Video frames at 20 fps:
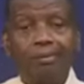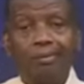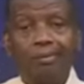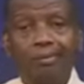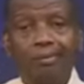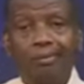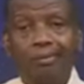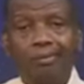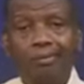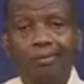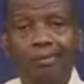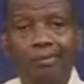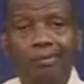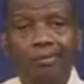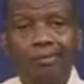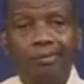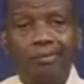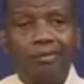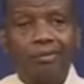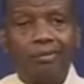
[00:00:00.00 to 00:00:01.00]

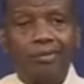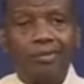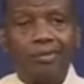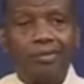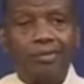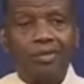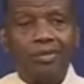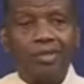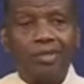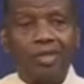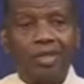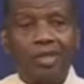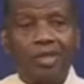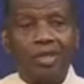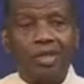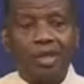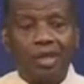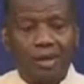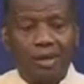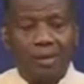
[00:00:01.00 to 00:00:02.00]

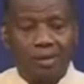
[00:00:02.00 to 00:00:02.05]
No one is speaking in this clip.